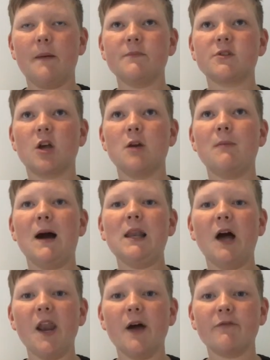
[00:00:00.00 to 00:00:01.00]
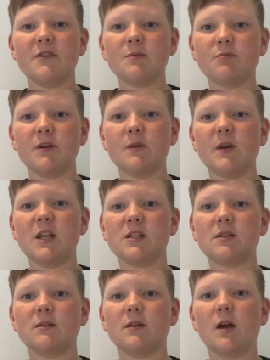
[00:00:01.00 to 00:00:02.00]
So my lineup for this
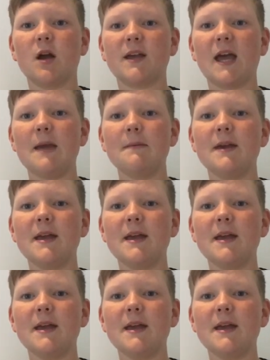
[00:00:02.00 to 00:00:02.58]
week's game